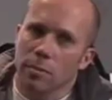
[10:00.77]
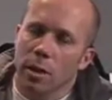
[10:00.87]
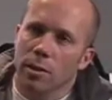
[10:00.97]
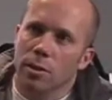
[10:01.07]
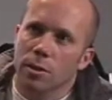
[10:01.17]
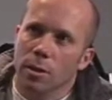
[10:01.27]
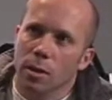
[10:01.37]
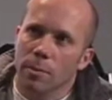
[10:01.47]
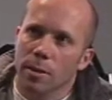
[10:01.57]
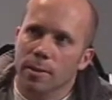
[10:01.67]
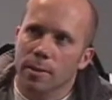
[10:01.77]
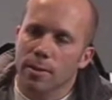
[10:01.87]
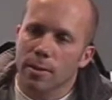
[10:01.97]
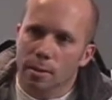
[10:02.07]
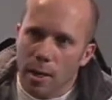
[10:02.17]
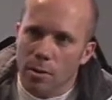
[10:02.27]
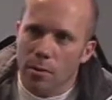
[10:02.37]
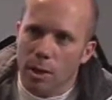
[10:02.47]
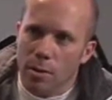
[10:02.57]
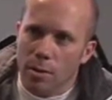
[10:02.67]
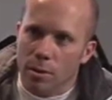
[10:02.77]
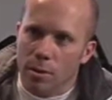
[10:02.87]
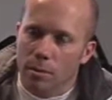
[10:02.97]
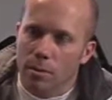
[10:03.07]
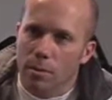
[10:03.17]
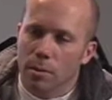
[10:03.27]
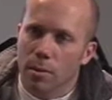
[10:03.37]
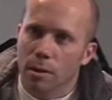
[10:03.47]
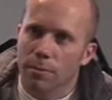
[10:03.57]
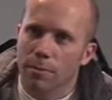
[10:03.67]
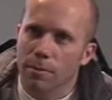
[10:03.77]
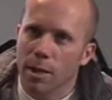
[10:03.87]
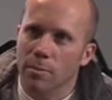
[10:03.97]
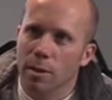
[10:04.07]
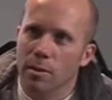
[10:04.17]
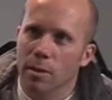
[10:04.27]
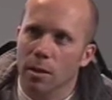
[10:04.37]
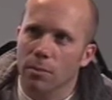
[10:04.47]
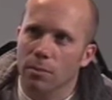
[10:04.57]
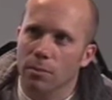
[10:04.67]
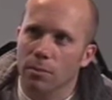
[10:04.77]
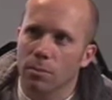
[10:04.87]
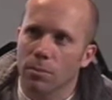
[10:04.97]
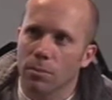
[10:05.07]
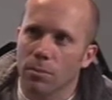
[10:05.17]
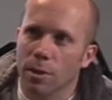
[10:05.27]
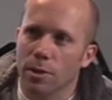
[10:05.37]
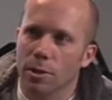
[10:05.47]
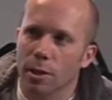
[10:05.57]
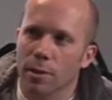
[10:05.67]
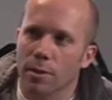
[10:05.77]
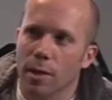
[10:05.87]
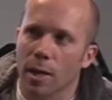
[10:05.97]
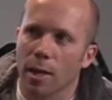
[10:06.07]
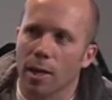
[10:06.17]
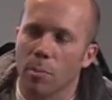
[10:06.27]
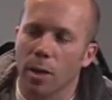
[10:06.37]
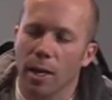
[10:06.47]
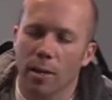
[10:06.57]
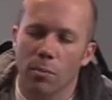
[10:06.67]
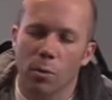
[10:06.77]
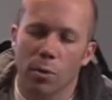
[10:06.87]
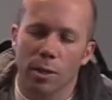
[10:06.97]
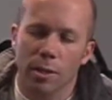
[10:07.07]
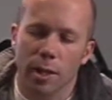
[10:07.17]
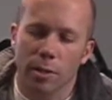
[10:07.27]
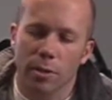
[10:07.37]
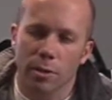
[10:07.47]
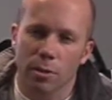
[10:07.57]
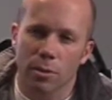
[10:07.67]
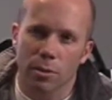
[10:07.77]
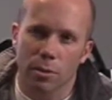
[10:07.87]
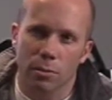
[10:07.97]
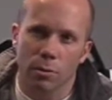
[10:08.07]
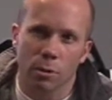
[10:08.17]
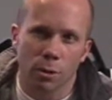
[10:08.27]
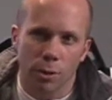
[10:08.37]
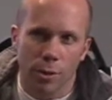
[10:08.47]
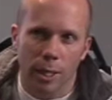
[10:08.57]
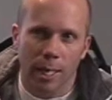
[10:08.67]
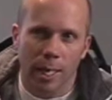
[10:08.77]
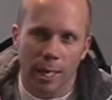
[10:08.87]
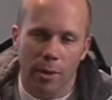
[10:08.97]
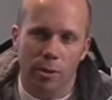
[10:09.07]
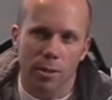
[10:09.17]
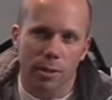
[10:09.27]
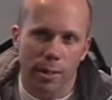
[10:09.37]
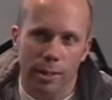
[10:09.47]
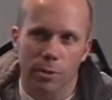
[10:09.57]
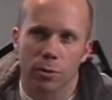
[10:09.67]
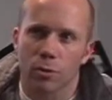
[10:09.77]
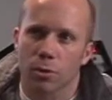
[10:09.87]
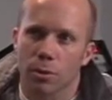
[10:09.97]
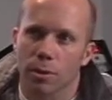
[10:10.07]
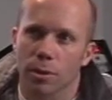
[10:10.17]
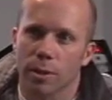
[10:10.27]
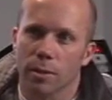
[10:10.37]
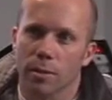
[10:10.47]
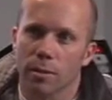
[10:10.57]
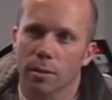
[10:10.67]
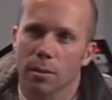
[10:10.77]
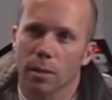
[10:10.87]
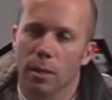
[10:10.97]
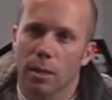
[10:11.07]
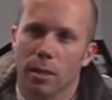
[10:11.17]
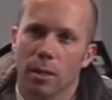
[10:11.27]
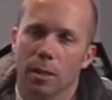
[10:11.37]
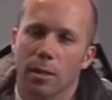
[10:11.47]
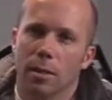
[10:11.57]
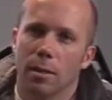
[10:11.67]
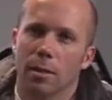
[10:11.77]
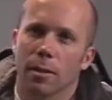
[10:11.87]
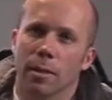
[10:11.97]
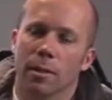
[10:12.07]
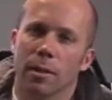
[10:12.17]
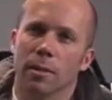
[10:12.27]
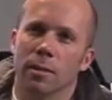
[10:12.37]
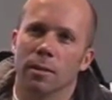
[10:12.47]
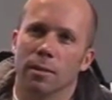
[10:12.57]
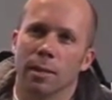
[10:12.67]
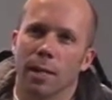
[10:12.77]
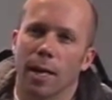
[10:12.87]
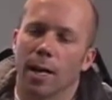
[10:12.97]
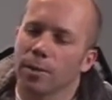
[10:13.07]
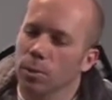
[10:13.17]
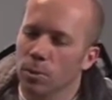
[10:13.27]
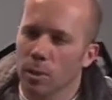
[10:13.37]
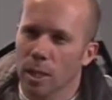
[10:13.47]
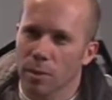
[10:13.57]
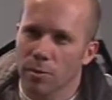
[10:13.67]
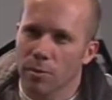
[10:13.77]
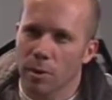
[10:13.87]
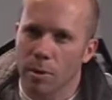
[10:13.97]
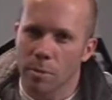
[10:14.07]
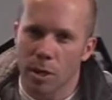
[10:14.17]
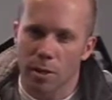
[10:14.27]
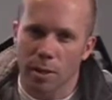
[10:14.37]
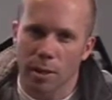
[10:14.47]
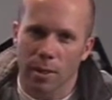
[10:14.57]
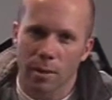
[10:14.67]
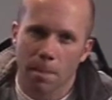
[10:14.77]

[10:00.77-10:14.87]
my job as a sound editor, I find myself wishing that I had paid more attention to learning how to tell stories. I think in high school I was very much a